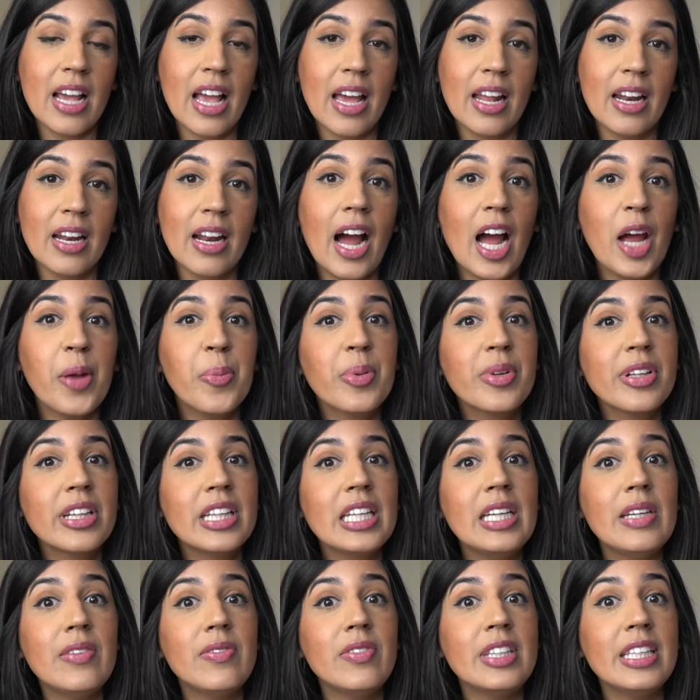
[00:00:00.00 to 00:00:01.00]
and I
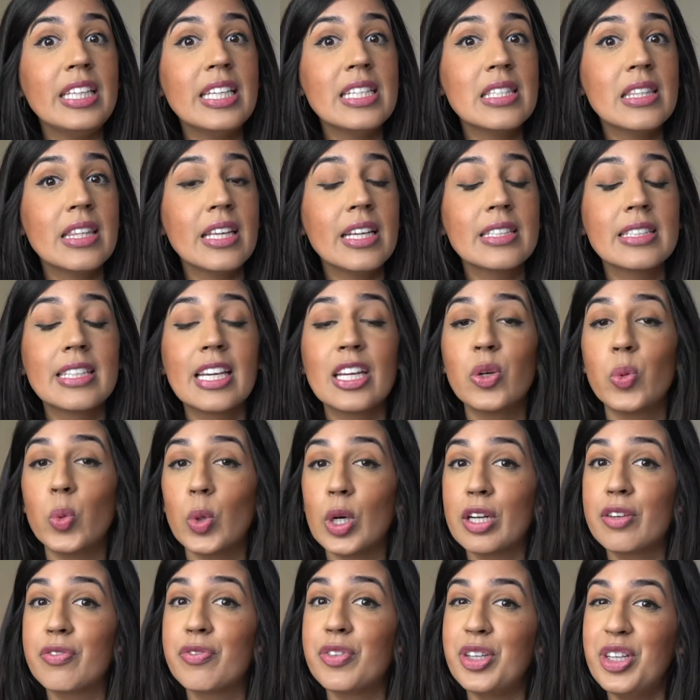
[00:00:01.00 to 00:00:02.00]
believe these things can
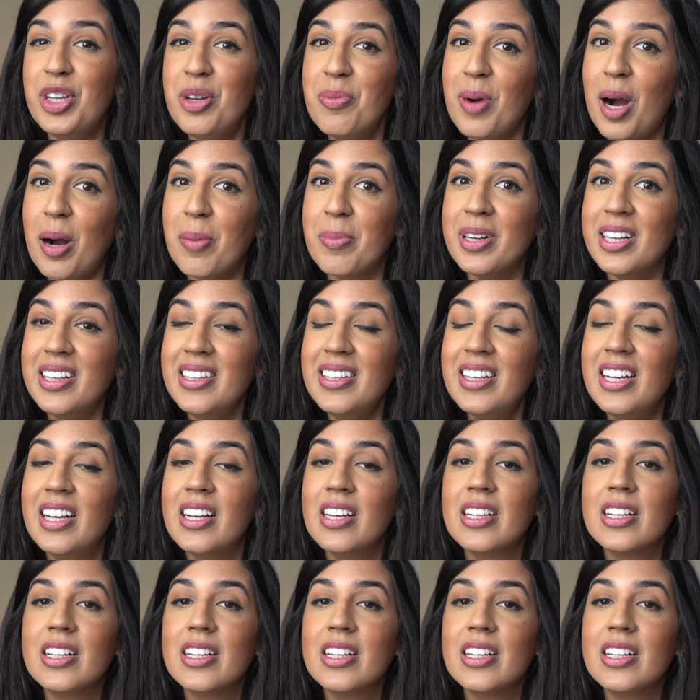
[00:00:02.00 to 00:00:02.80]
work for you, mama.